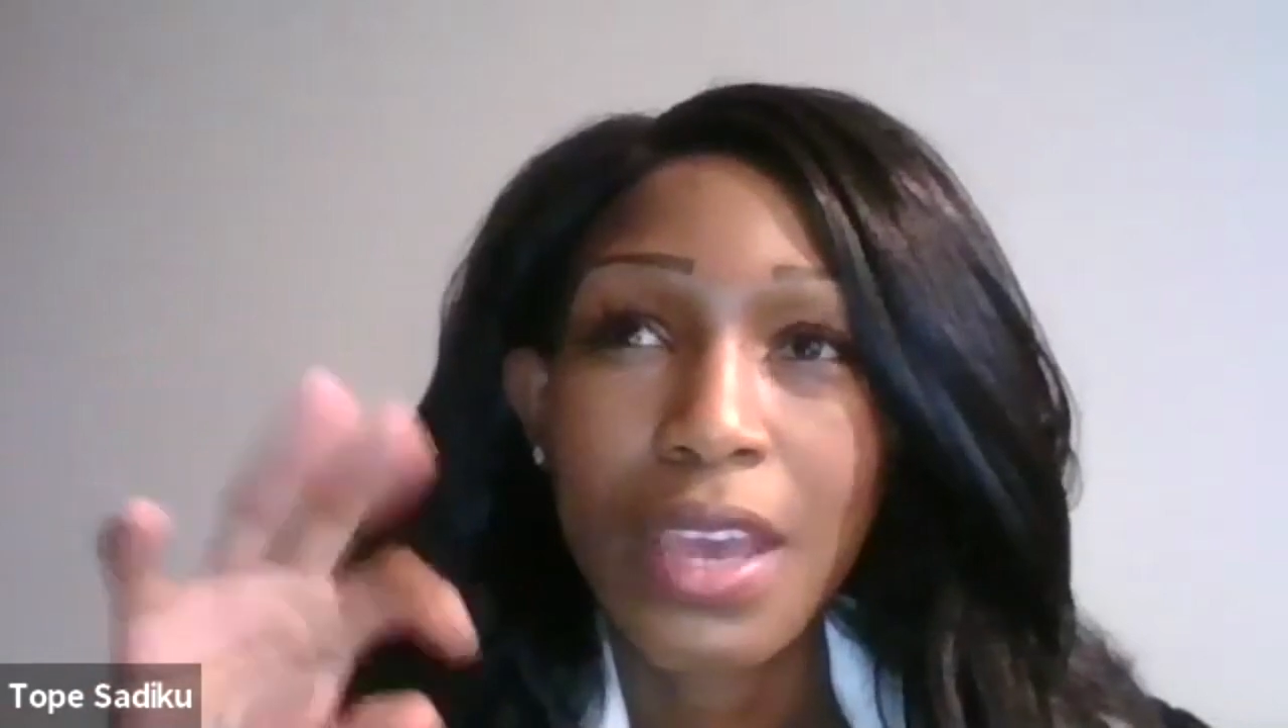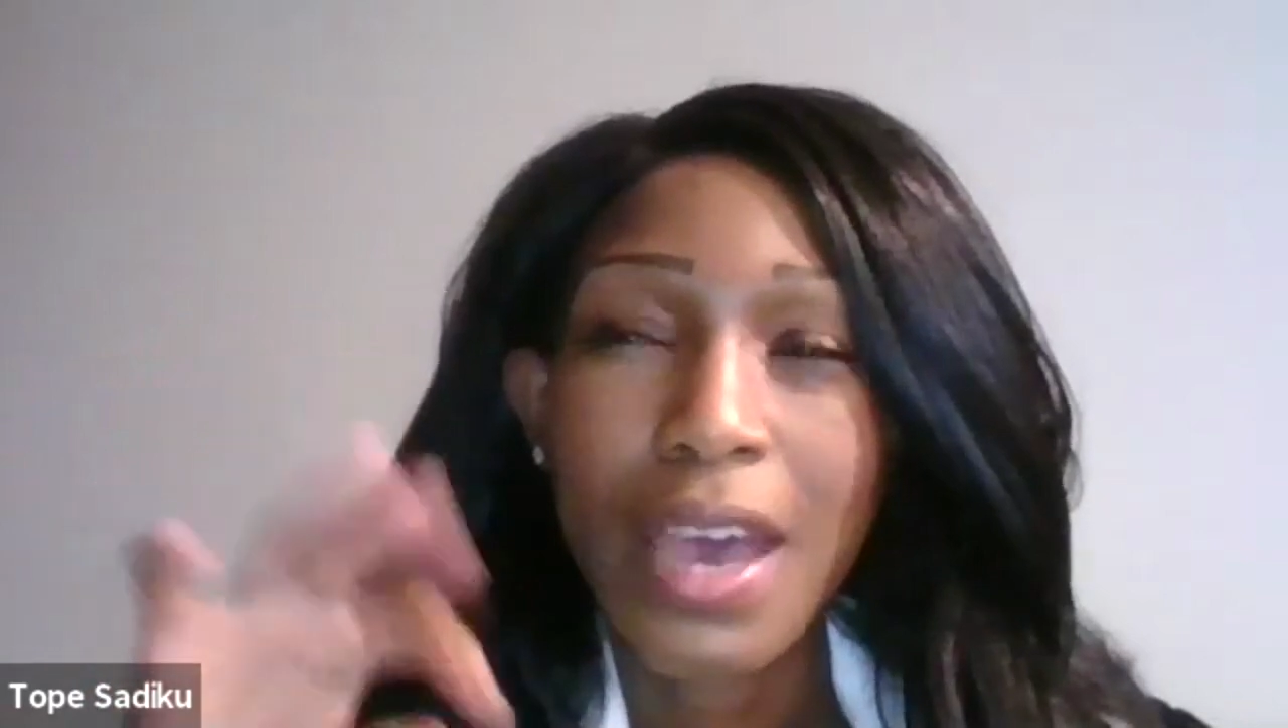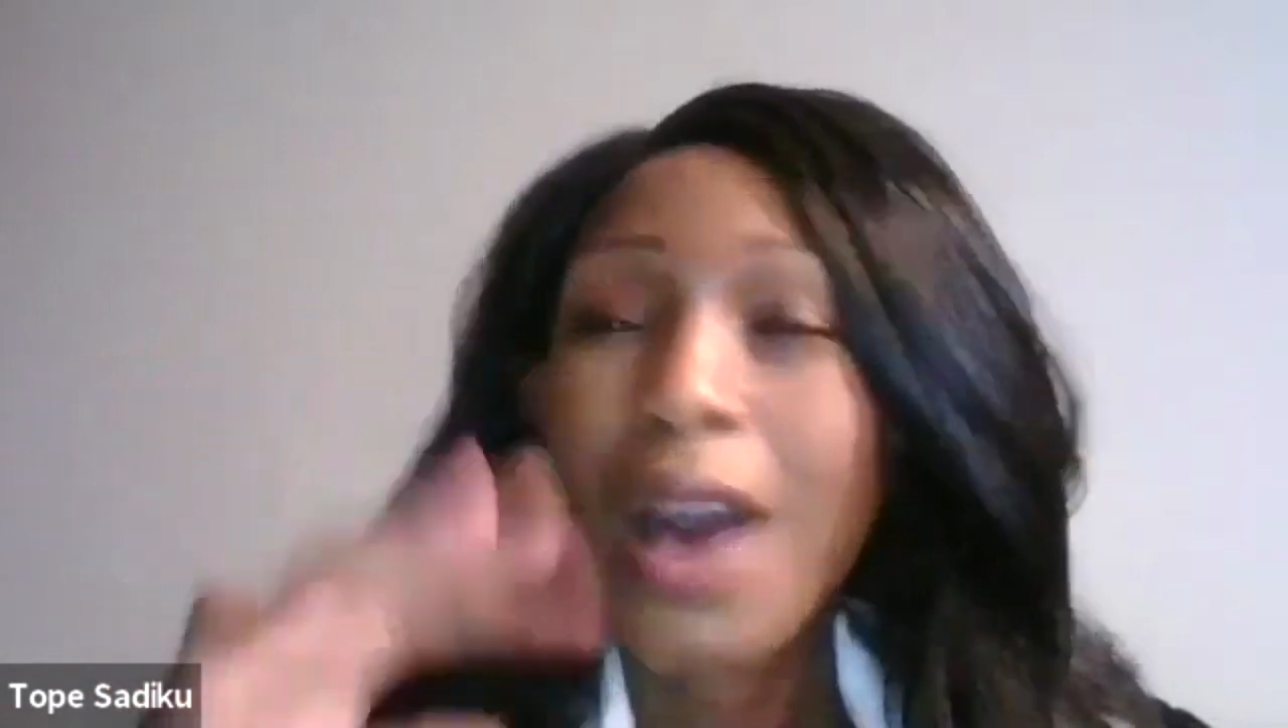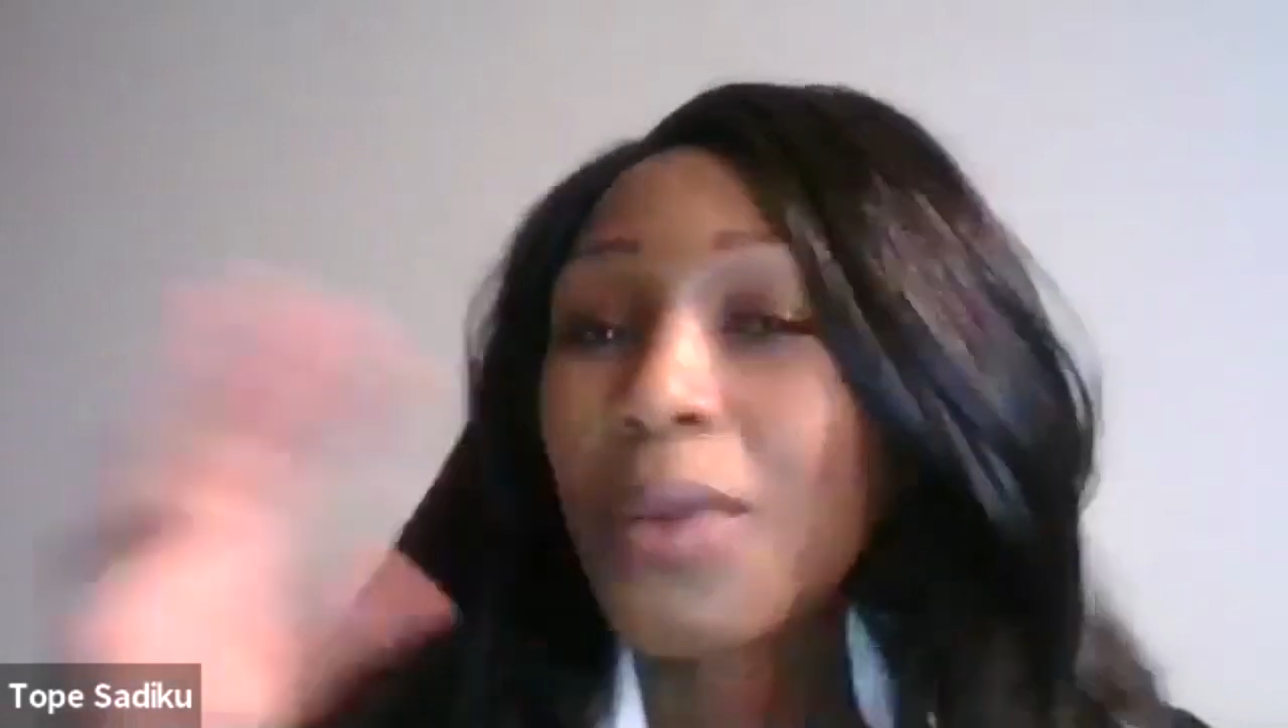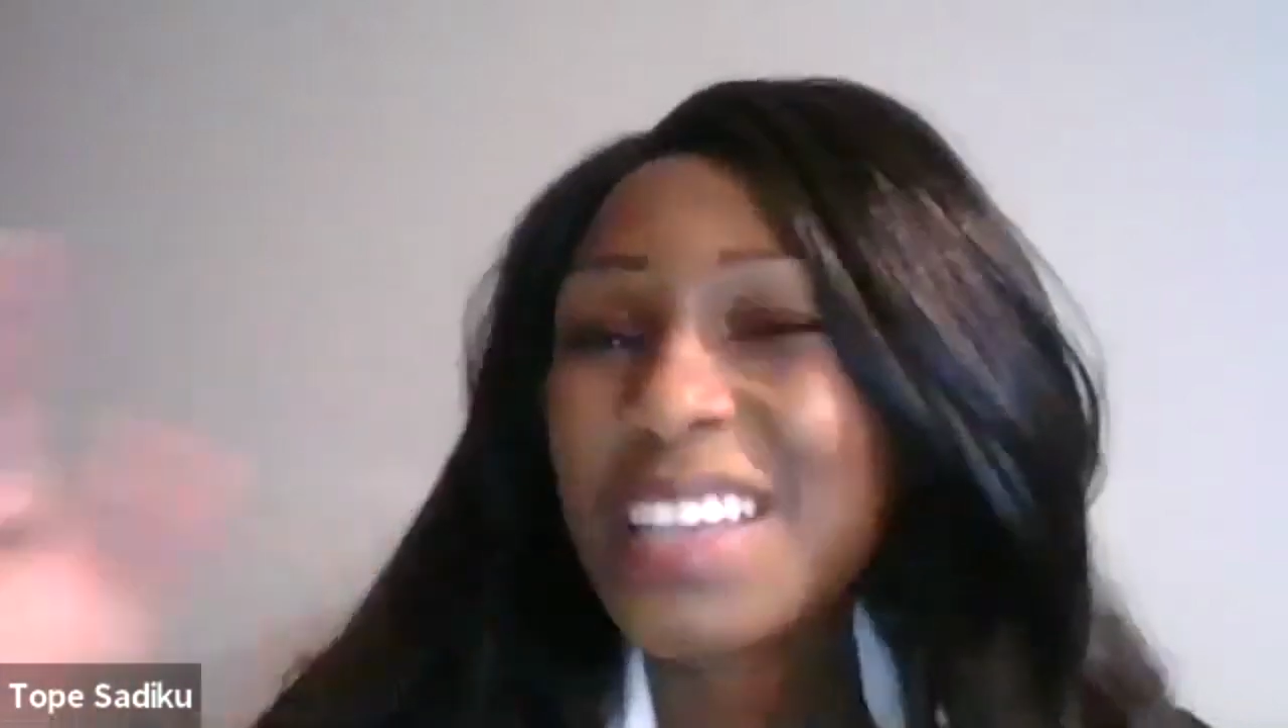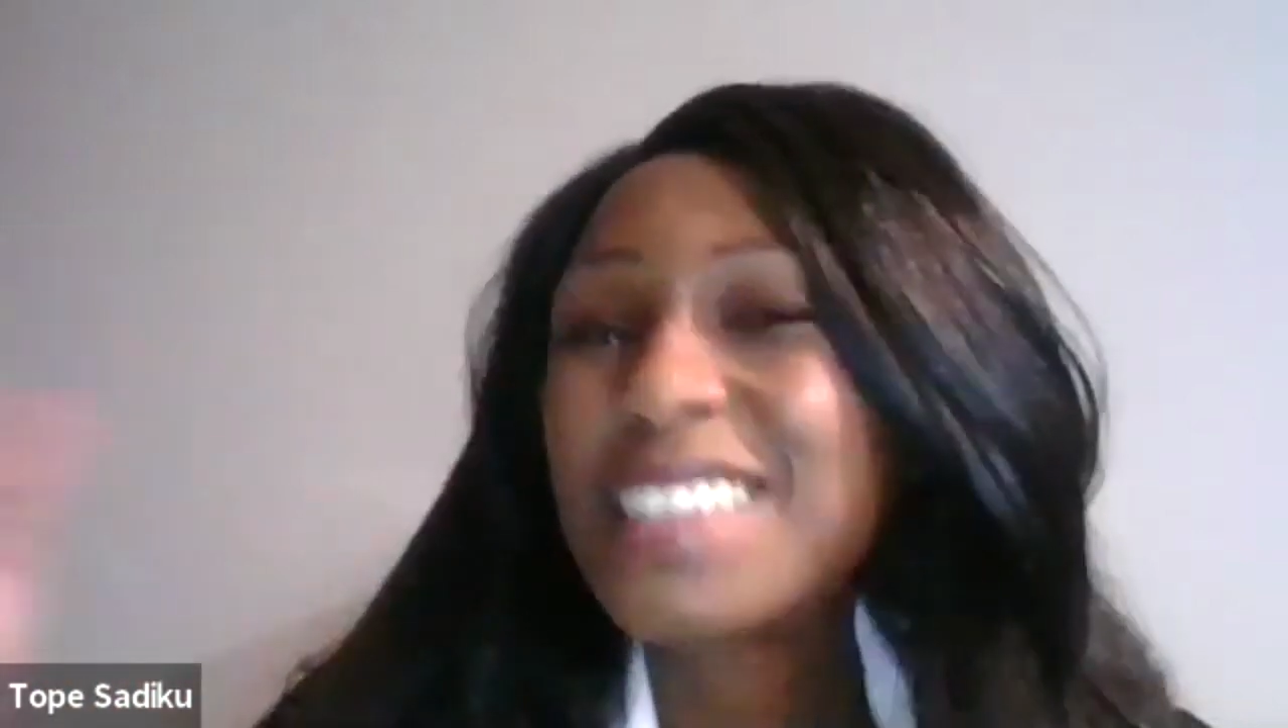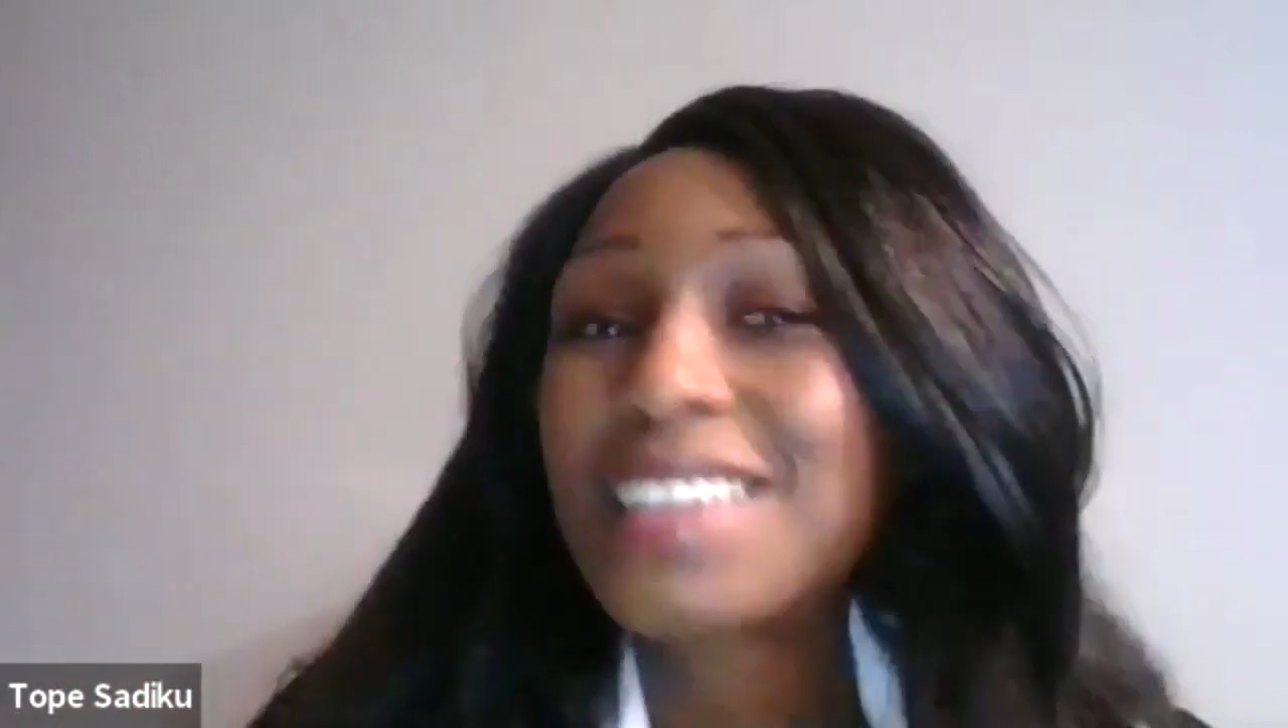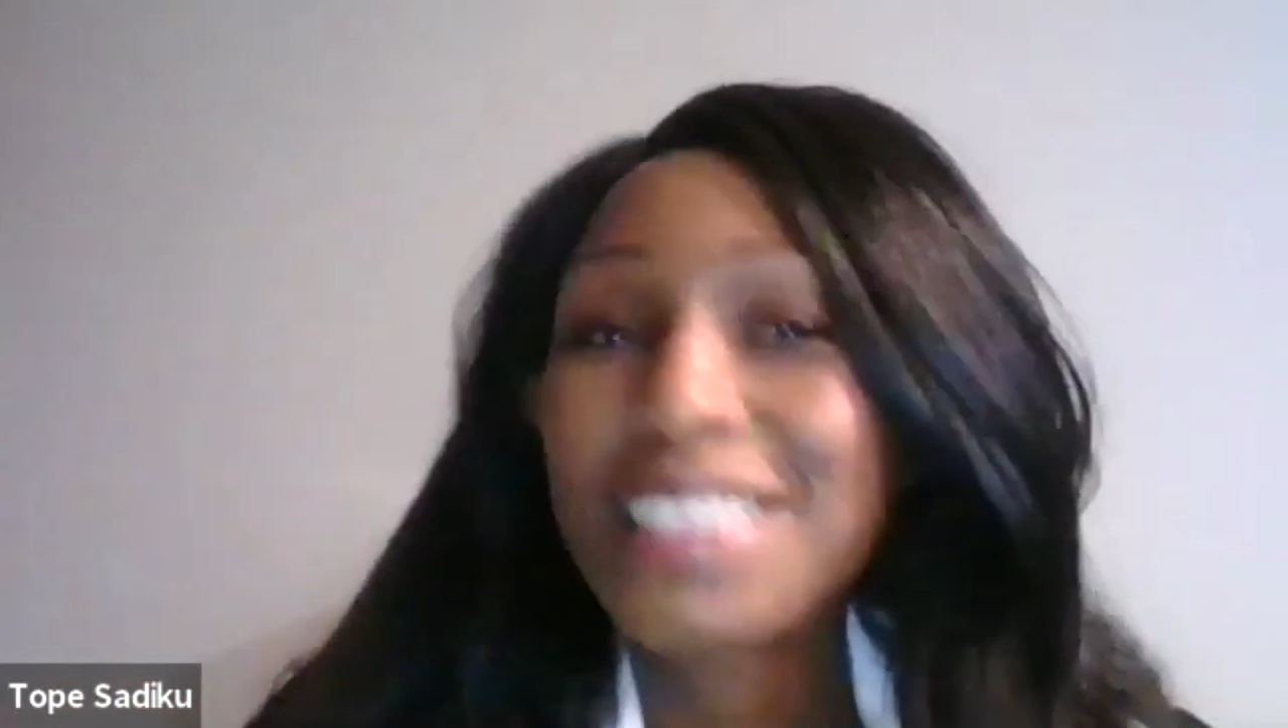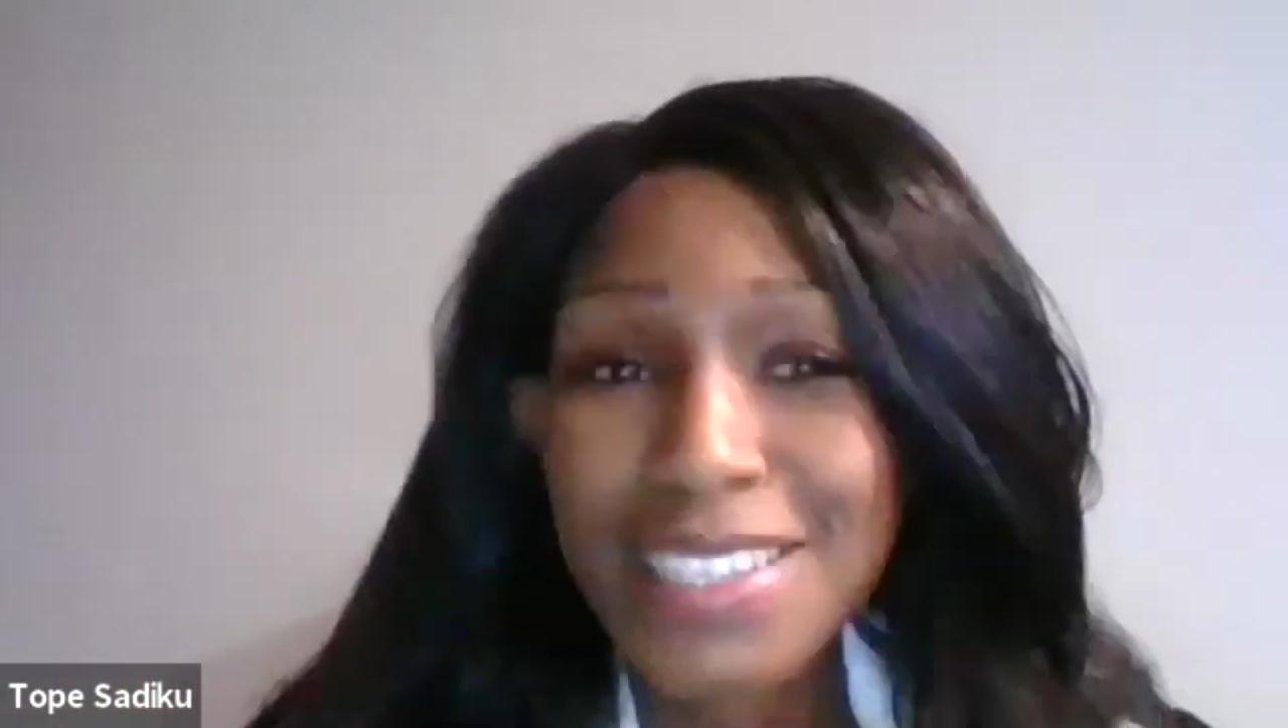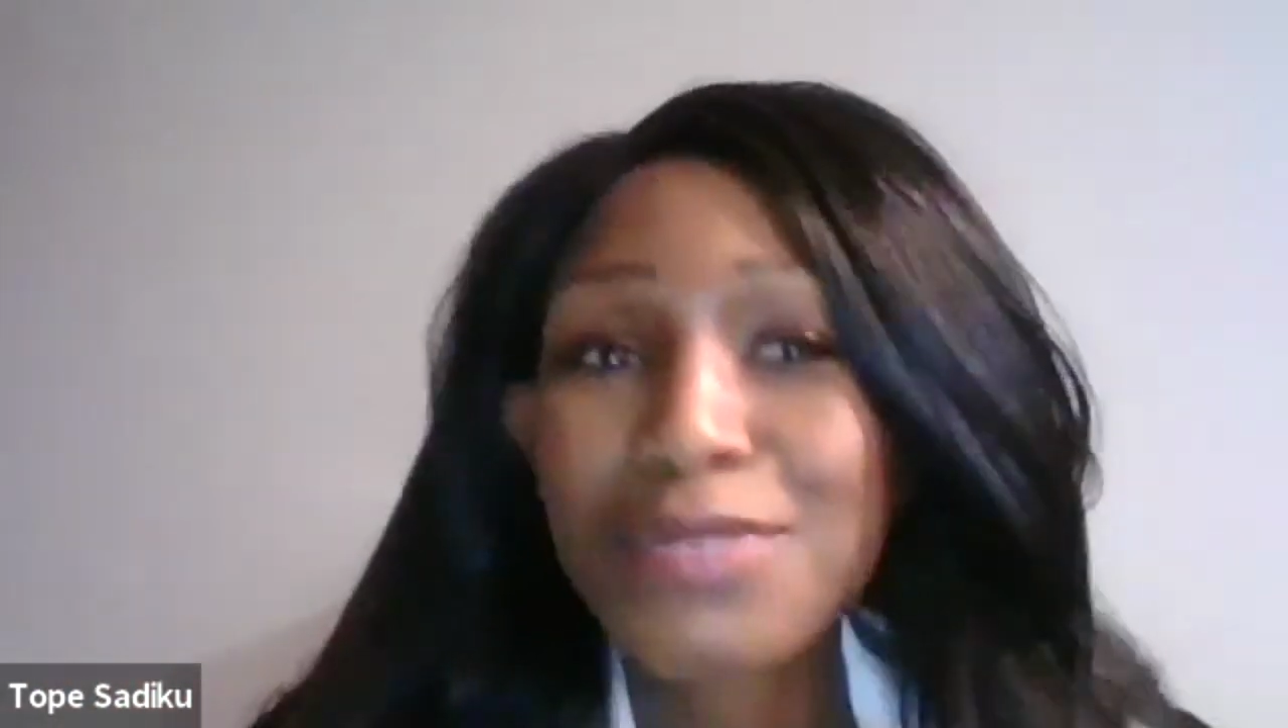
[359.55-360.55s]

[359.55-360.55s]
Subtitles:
How easy is this